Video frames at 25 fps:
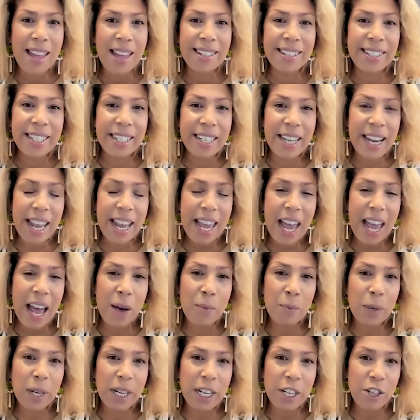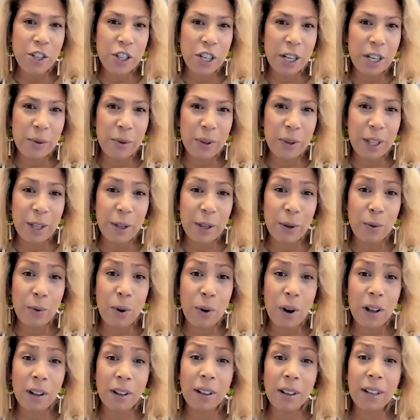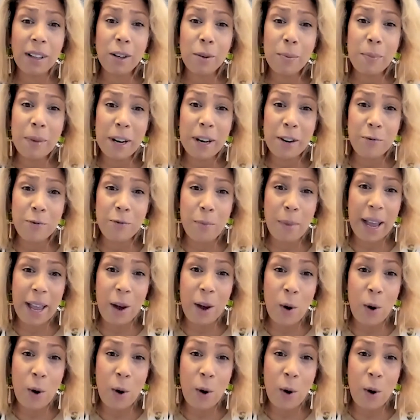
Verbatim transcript: Today, I'm going to share with you a little bit of my